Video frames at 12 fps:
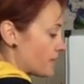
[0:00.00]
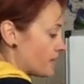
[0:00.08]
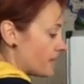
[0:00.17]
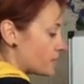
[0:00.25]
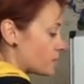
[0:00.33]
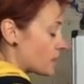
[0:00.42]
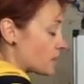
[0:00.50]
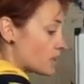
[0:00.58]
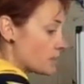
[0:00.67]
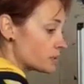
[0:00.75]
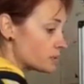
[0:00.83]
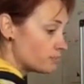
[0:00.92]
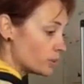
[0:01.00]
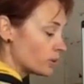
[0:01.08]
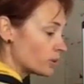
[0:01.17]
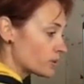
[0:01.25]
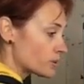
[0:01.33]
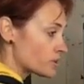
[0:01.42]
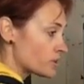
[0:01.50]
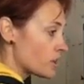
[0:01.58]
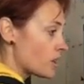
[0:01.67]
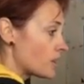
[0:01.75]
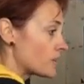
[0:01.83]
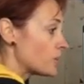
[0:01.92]
these were going to go into books,
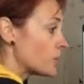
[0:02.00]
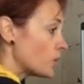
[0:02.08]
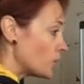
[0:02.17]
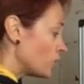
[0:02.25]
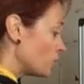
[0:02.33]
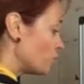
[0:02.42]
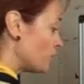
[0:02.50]
the who